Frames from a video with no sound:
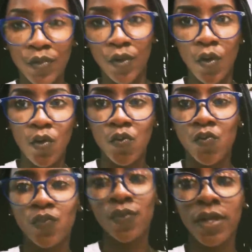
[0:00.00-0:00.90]
So
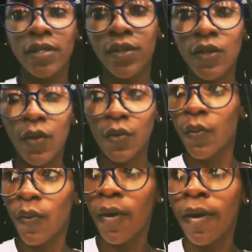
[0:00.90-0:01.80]
let's go
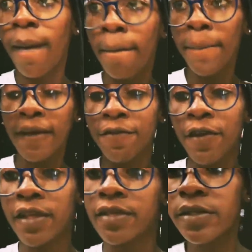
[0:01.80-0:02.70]
pay
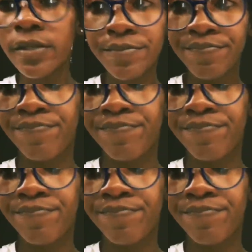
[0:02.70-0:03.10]
for this.